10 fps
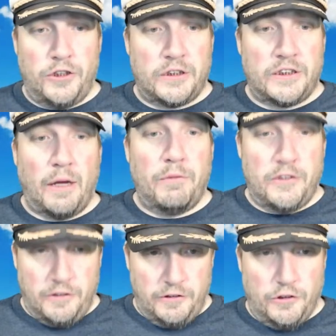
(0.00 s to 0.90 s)
Just sub to
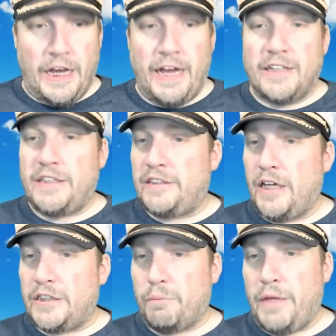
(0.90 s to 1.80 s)
Janice. That's
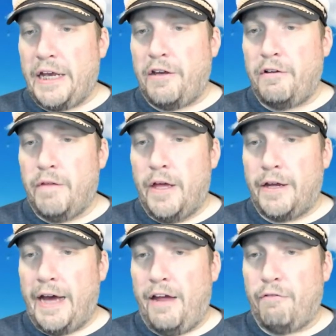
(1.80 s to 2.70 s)
awesome. Thank you,
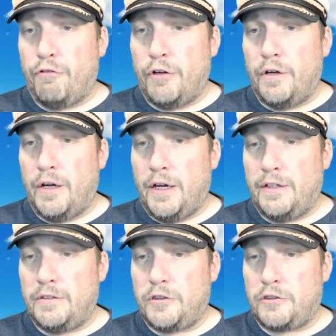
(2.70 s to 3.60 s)
Kaya,
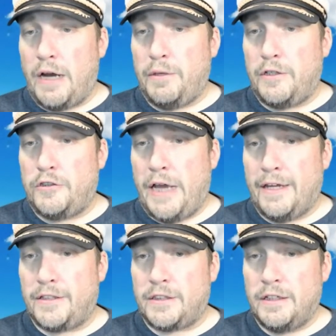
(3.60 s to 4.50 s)
for subscribing to
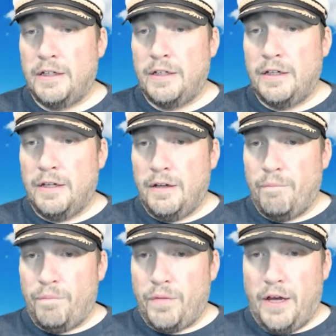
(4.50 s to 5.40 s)
Janice.
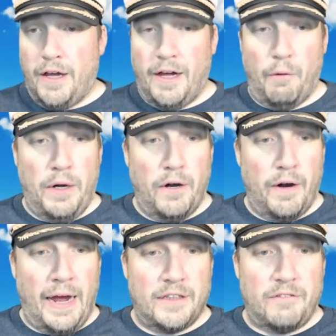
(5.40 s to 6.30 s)
We
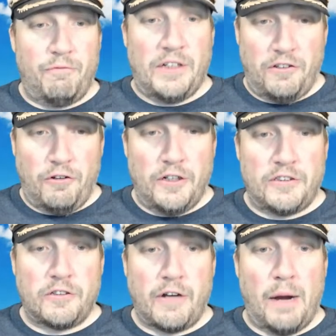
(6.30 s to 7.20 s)
are at 53
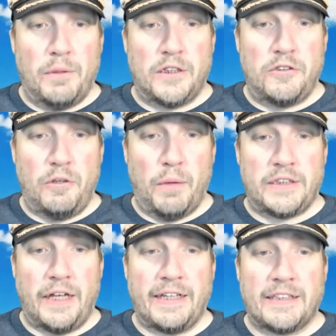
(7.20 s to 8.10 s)
subscribers in 2
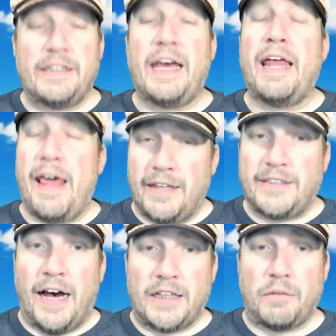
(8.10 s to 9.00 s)
months. I think that
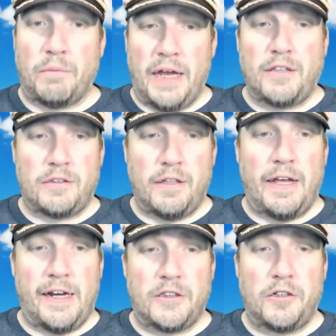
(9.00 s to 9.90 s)
is awesome. That is
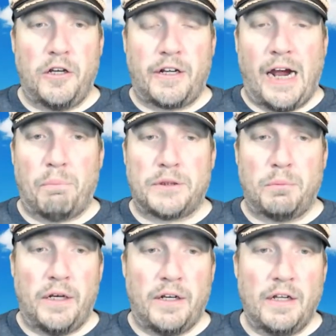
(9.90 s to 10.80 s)
a good
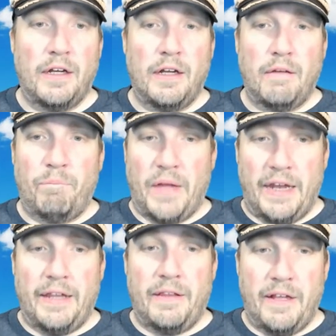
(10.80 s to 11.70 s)
accomplishment.
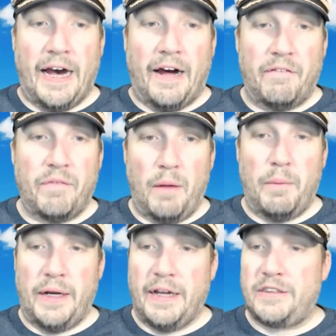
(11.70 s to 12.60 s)
That's pretty
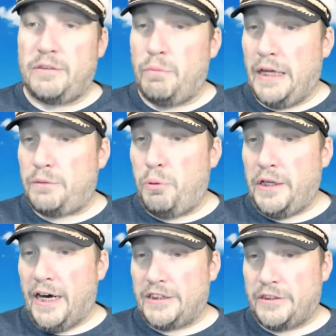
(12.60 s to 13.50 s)

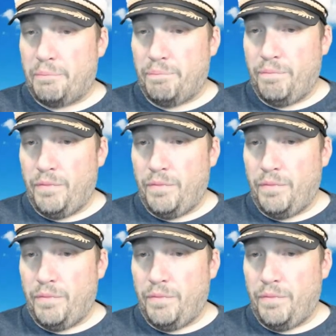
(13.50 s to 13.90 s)
awesome.